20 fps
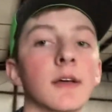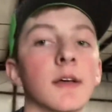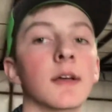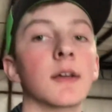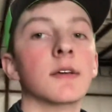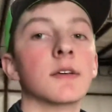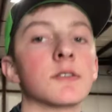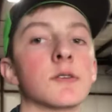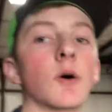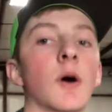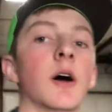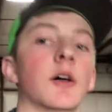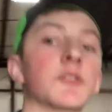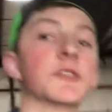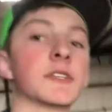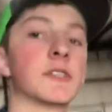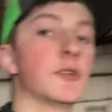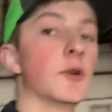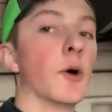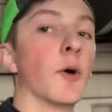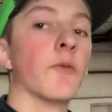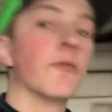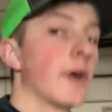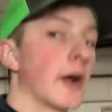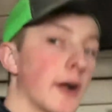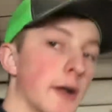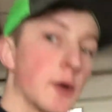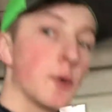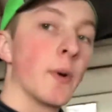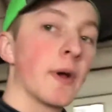So I'll just do a very
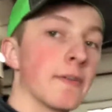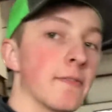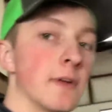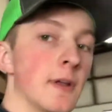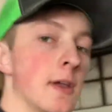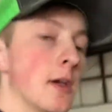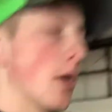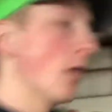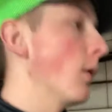quick video